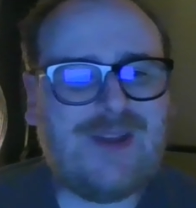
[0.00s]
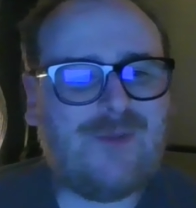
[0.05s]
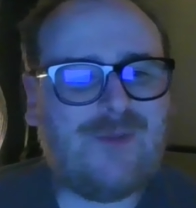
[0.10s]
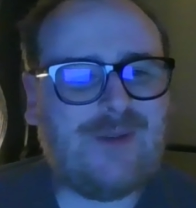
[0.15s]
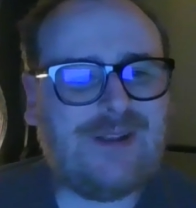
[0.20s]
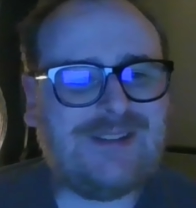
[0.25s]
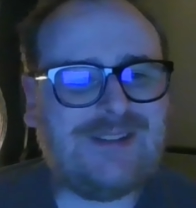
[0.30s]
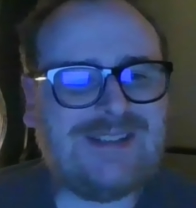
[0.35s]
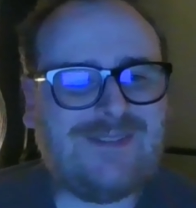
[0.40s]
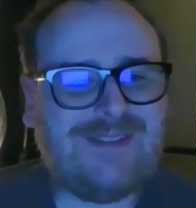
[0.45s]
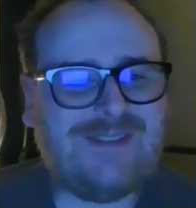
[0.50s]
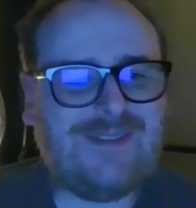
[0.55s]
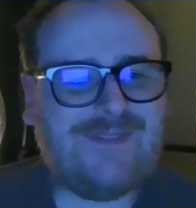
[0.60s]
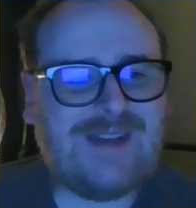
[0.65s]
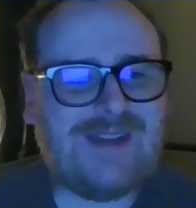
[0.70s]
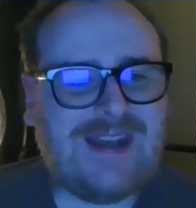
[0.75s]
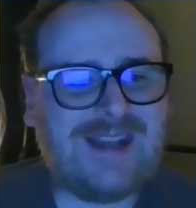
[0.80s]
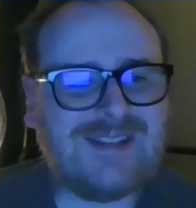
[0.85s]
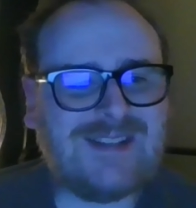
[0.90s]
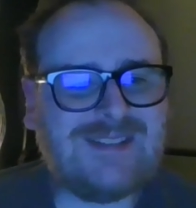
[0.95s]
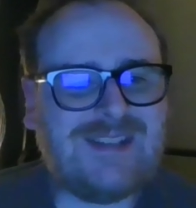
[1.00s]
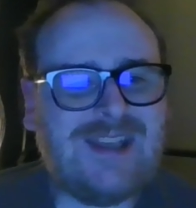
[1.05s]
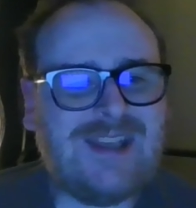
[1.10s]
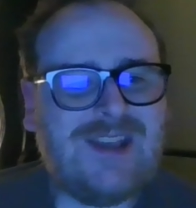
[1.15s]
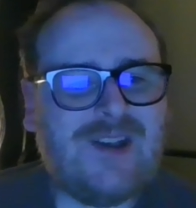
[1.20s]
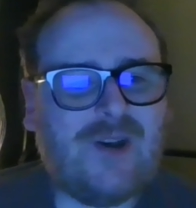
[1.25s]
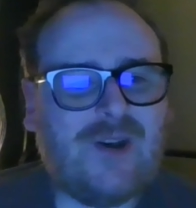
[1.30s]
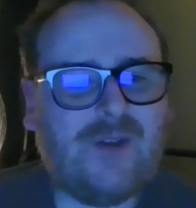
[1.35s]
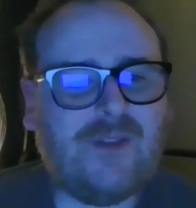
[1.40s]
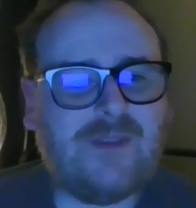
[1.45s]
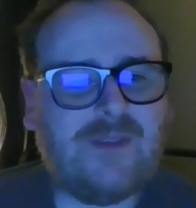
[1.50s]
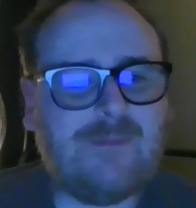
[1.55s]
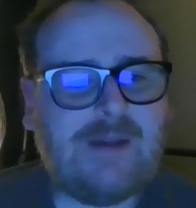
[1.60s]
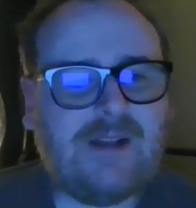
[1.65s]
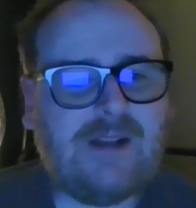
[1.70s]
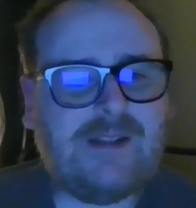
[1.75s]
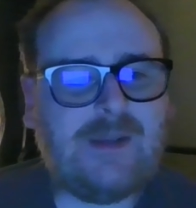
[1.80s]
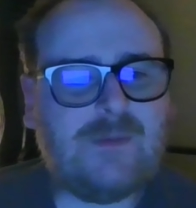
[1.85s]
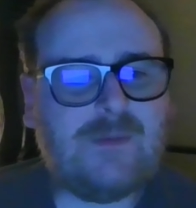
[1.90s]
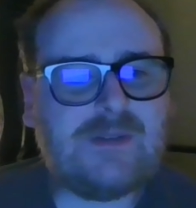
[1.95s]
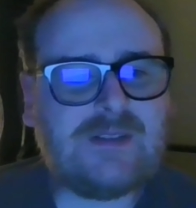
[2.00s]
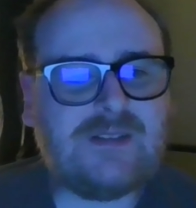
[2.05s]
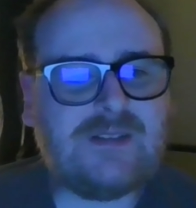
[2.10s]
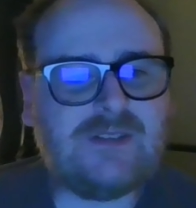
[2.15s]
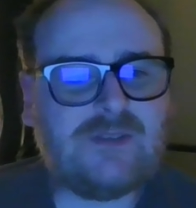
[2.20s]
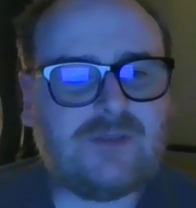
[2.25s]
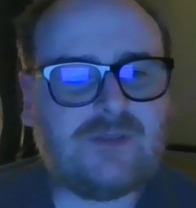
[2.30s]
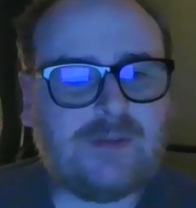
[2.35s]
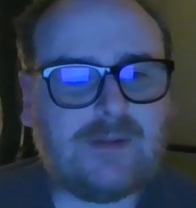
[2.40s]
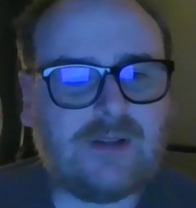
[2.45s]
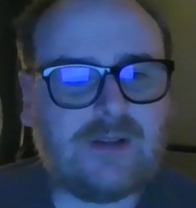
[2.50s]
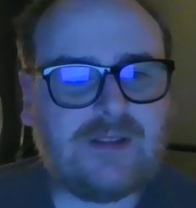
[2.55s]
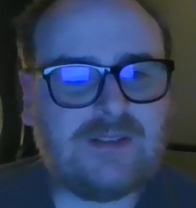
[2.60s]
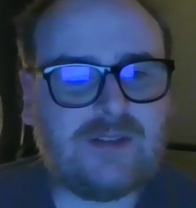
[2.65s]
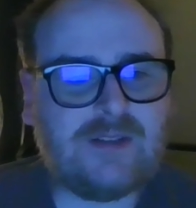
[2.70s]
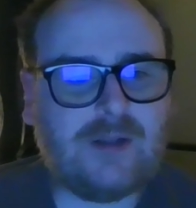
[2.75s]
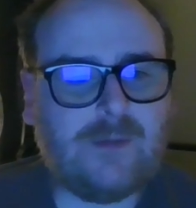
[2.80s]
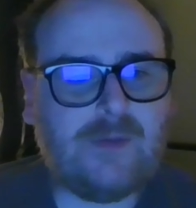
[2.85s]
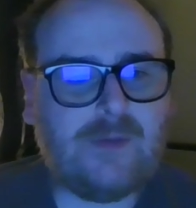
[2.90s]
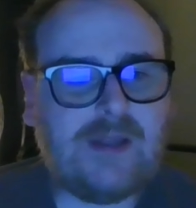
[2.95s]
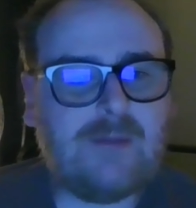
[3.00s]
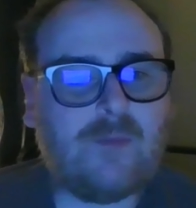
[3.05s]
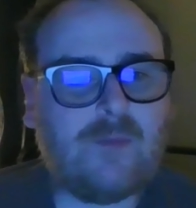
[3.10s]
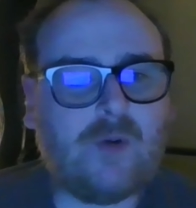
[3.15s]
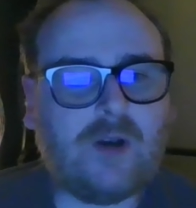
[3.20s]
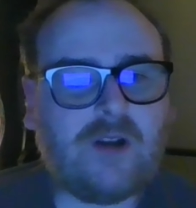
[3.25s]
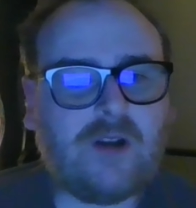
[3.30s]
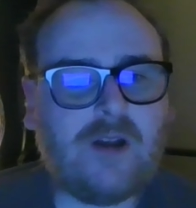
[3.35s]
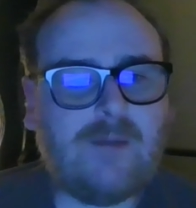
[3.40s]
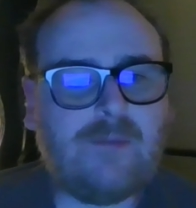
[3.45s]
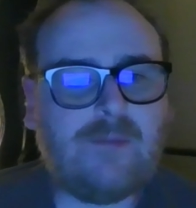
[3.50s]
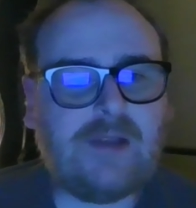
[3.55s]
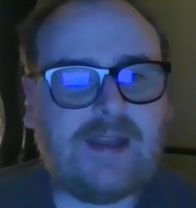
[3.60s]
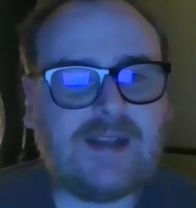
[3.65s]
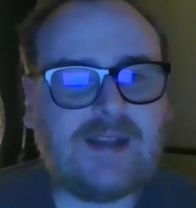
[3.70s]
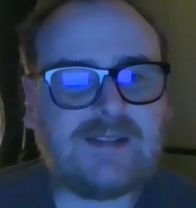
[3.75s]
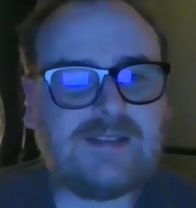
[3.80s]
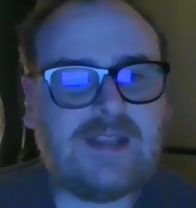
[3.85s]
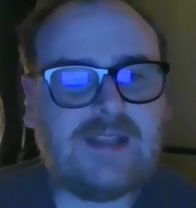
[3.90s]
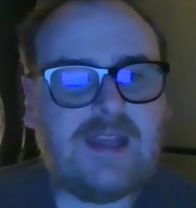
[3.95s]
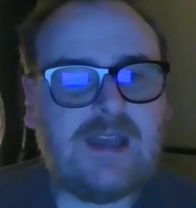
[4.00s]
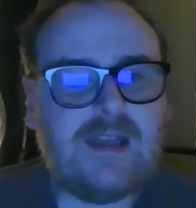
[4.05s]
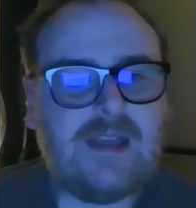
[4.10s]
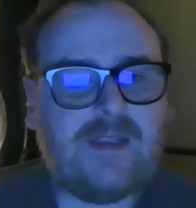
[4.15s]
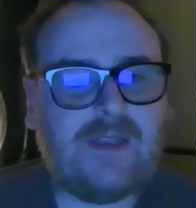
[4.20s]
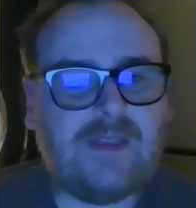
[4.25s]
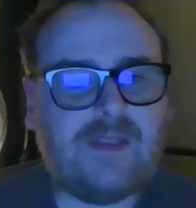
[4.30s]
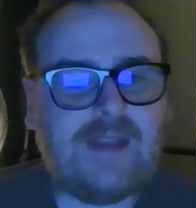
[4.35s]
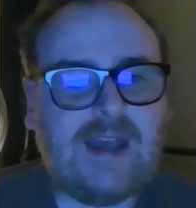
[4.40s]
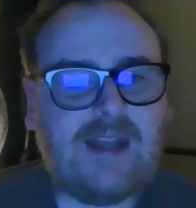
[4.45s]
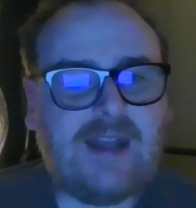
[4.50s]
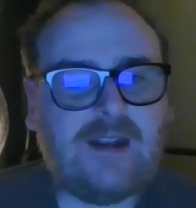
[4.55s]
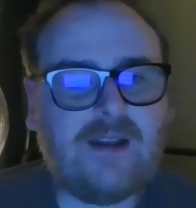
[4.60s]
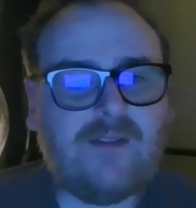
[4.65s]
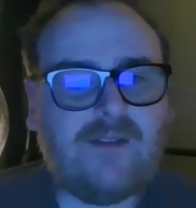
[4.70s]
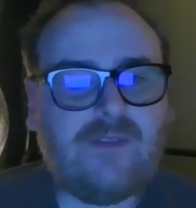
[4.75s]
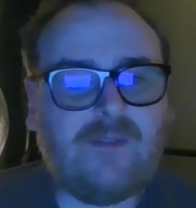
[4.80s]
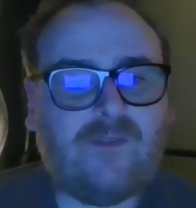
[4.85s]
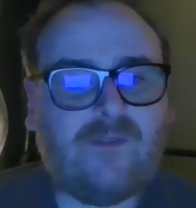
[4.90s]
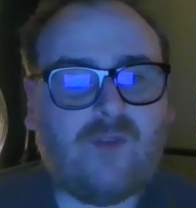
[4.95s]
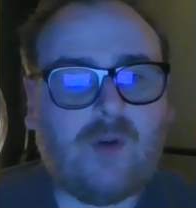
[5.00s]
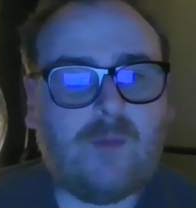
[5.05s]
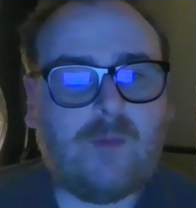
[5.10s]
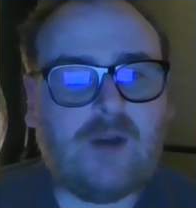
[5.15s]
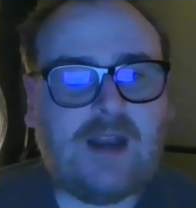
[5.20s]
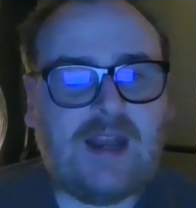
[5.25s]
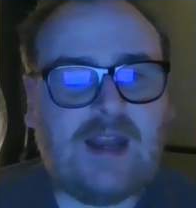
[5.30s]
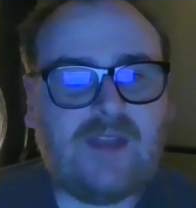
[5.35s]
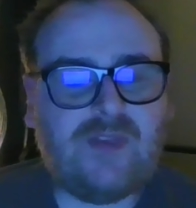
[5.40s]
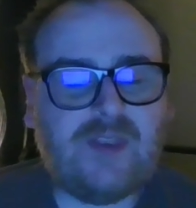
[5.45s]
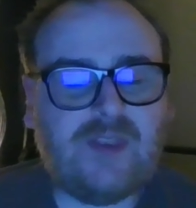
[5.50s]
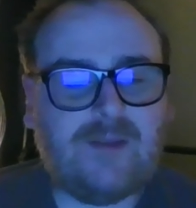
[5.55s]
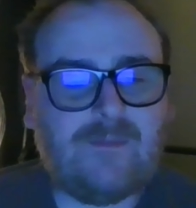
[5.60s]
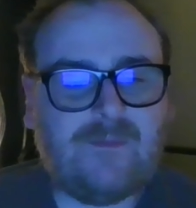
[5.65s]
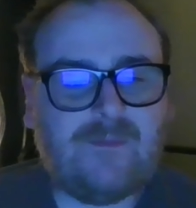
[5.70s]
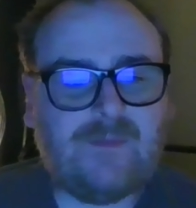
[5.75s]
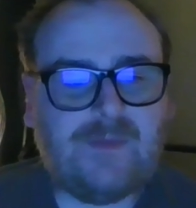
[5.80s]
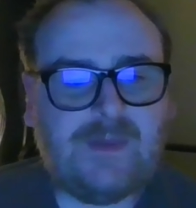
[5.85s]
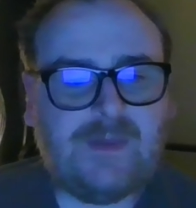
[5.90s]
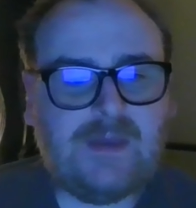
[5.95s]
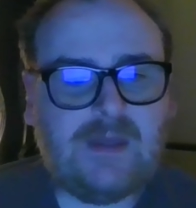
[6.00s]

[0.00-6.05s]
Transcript: relatively fast, although the melody was considerably more complex than that of the former anthem.